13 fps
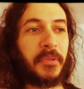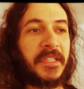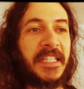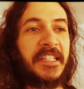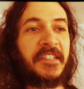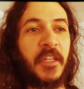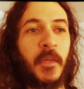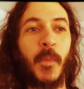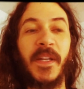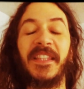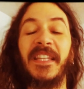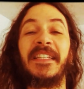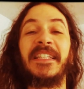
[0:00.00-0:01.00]
pleasing
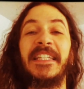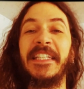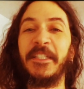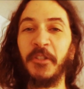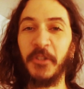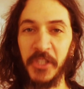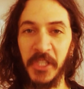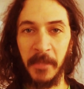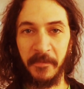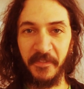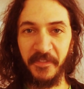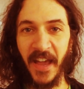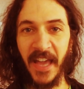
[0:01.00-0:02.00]
what the
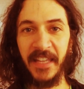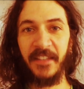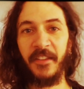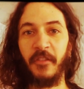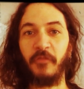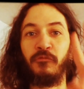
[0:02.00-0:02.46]
leadership finds